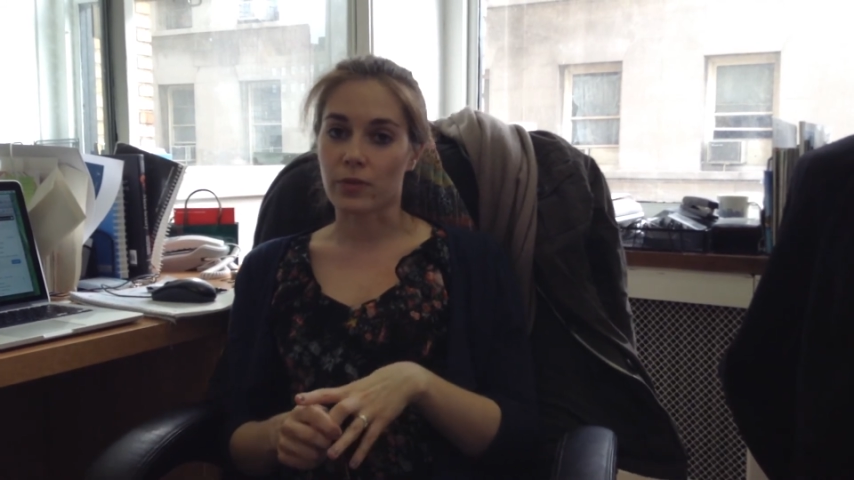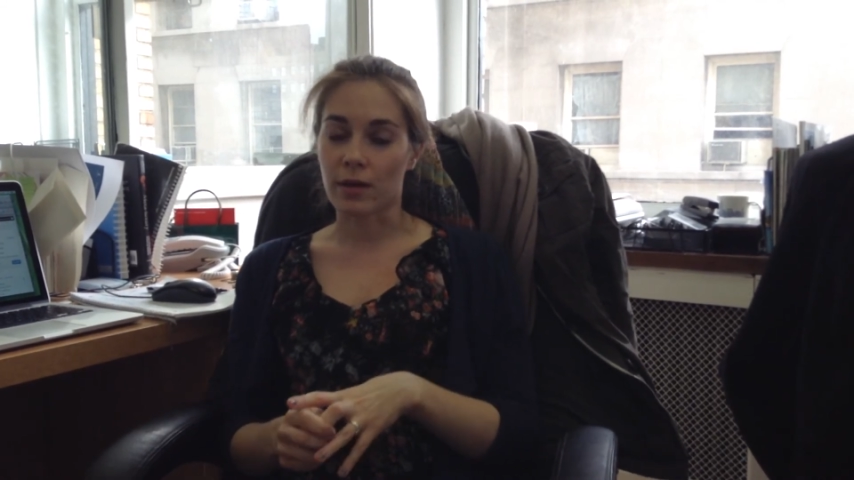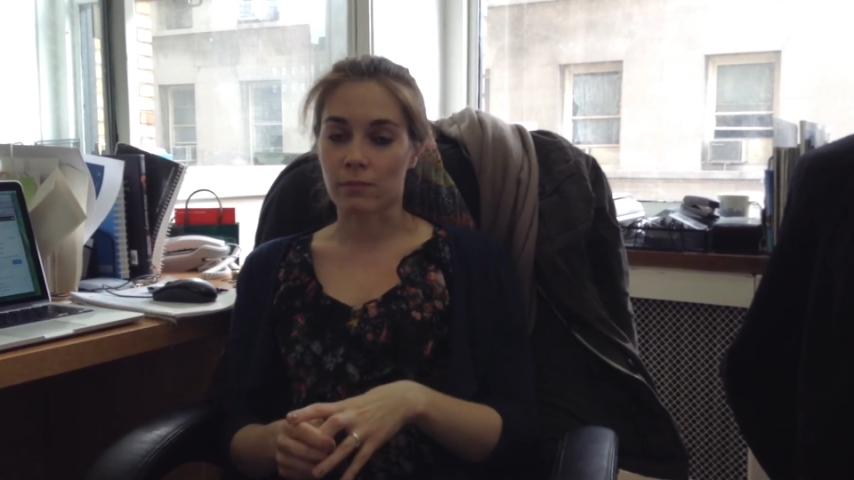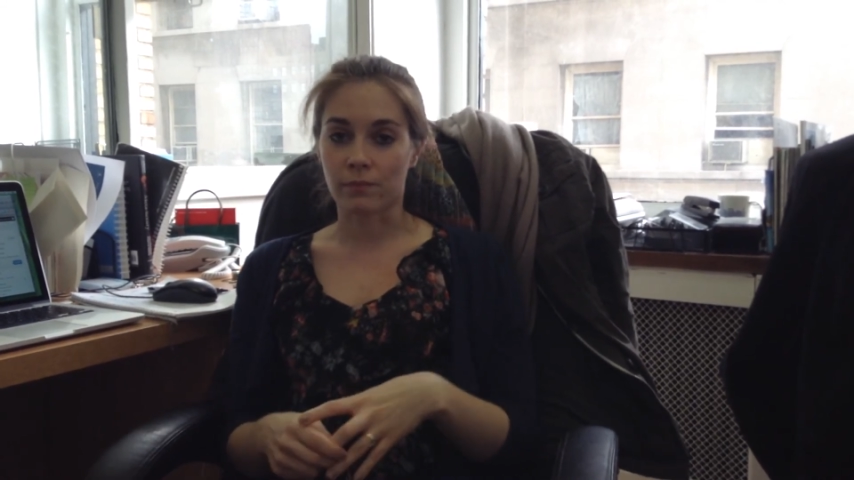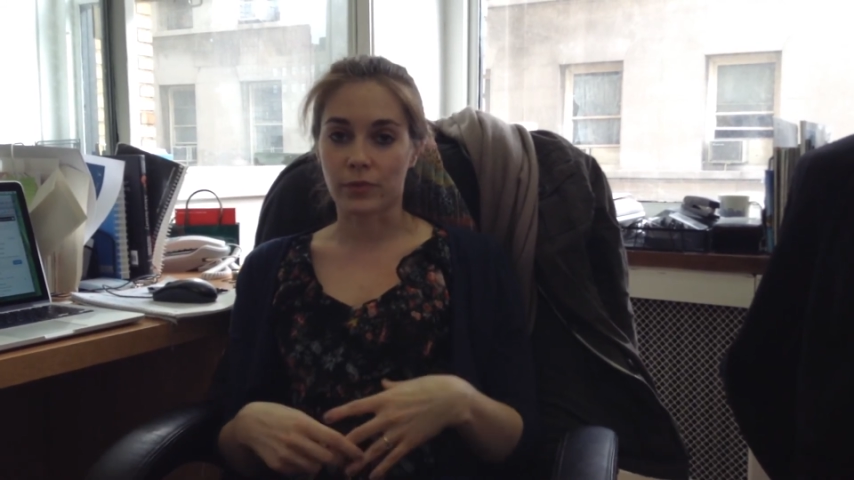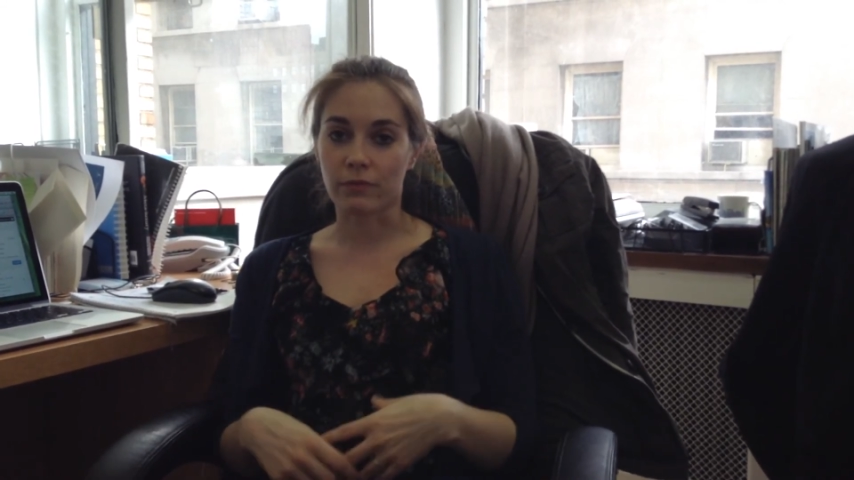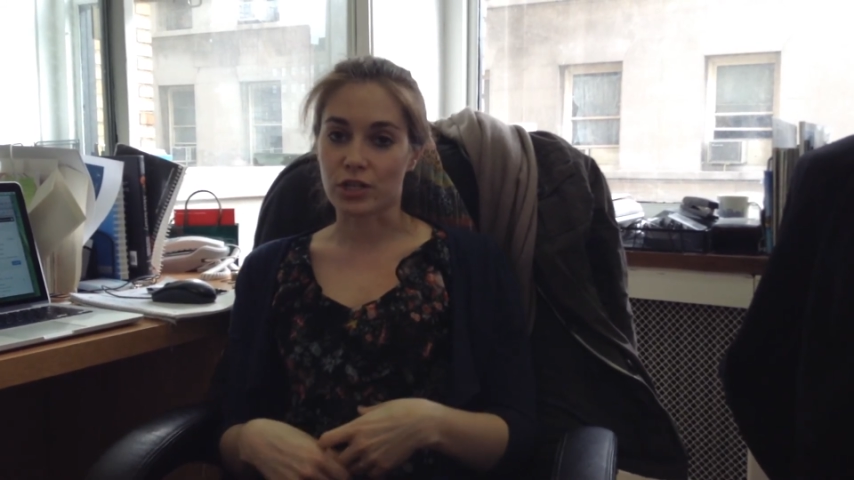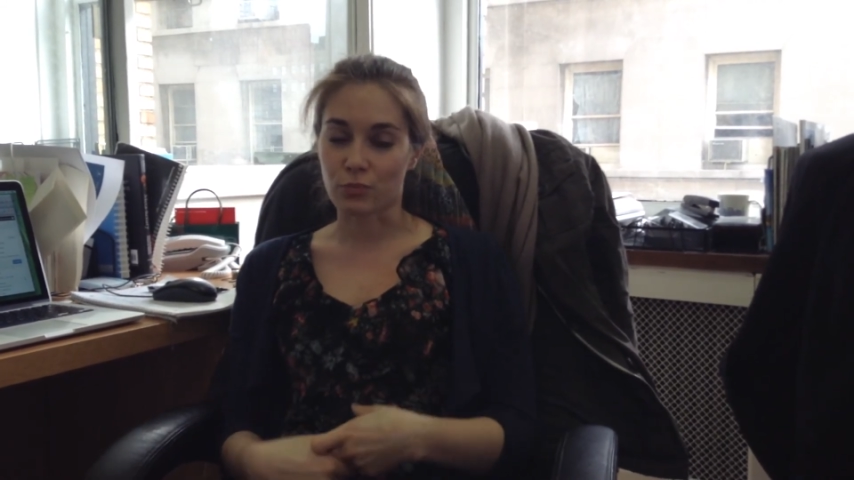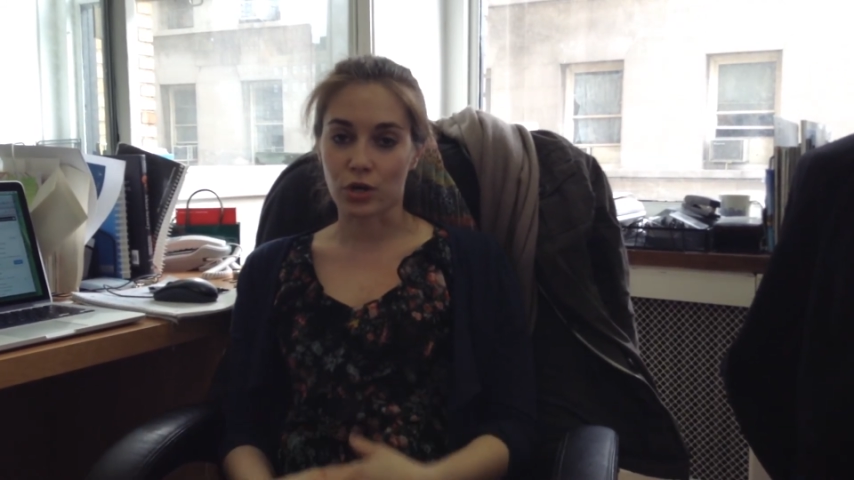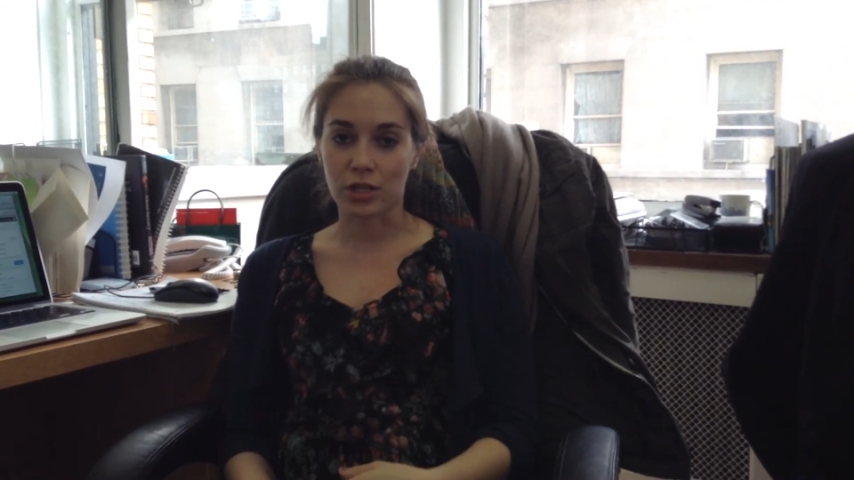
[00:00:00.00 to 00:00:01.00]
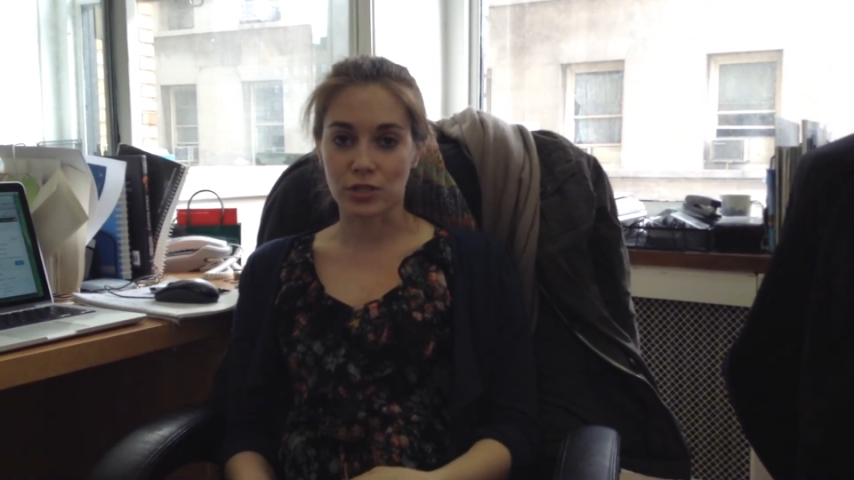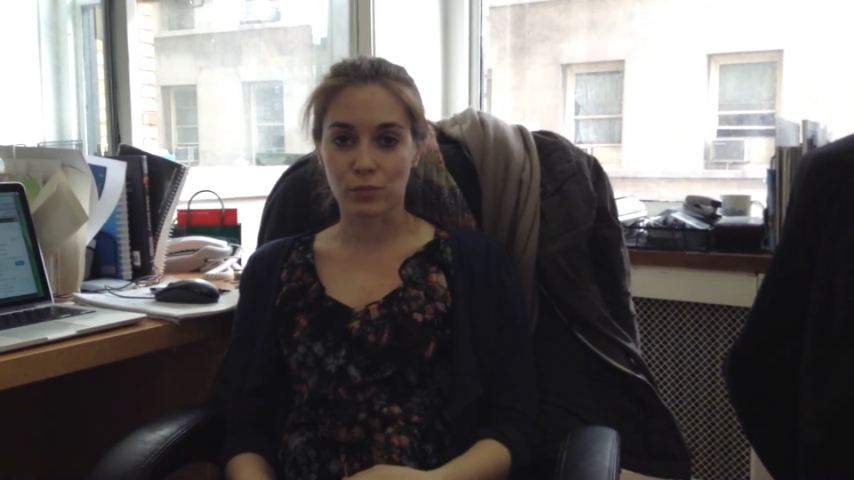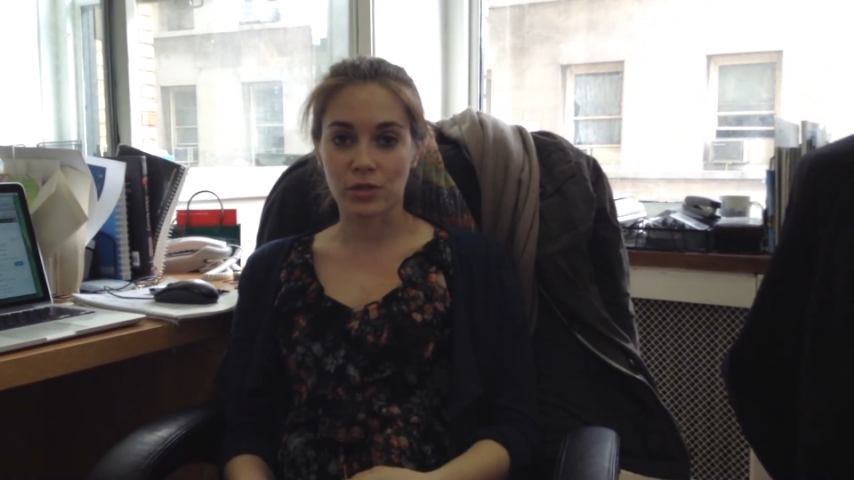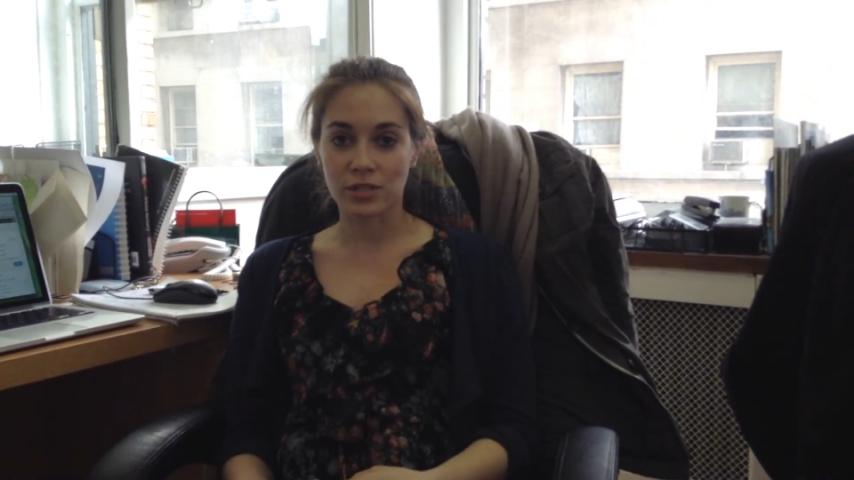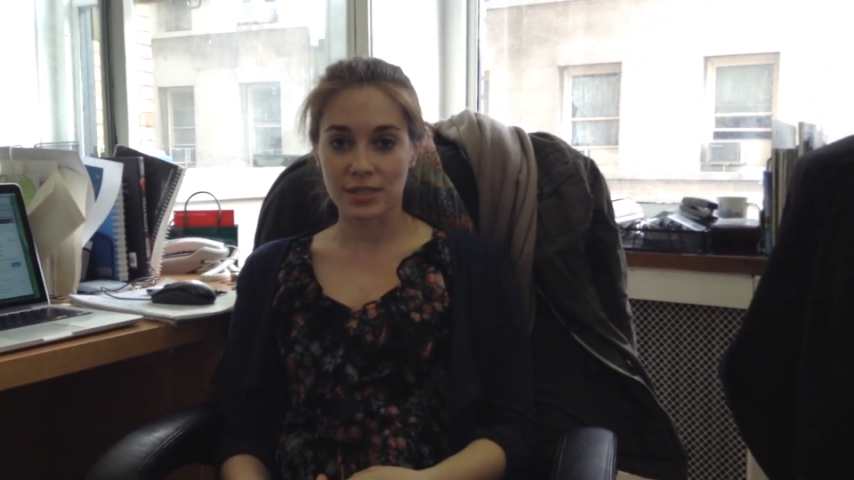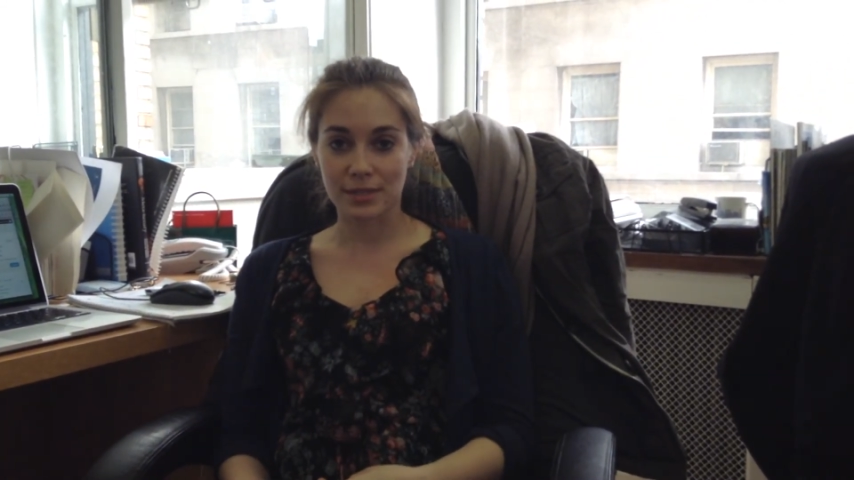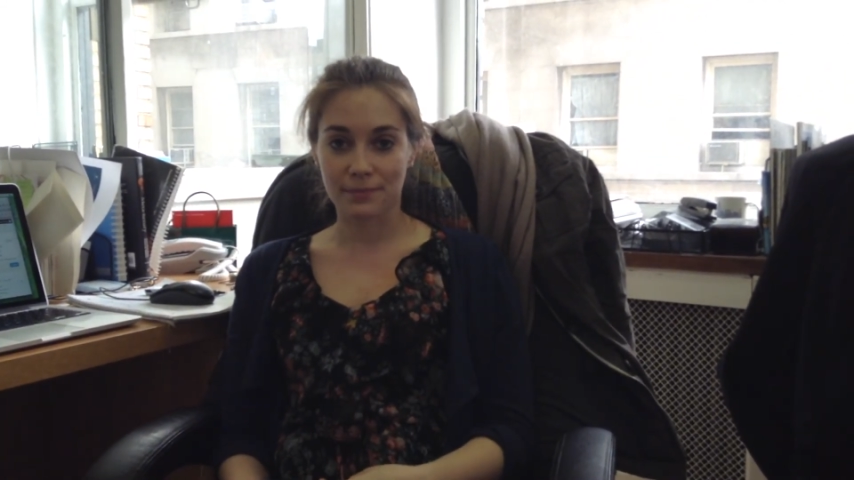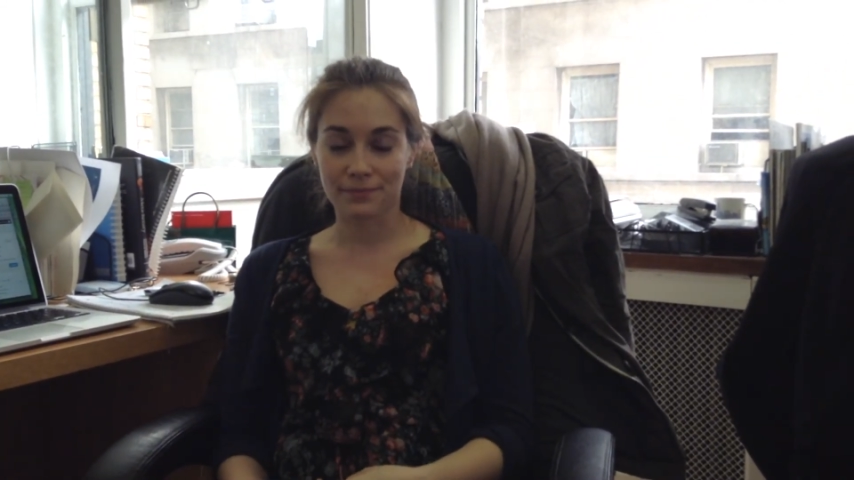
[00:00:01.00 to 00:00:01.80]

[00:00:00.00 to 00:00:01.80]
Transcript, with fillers: them reach more consumers.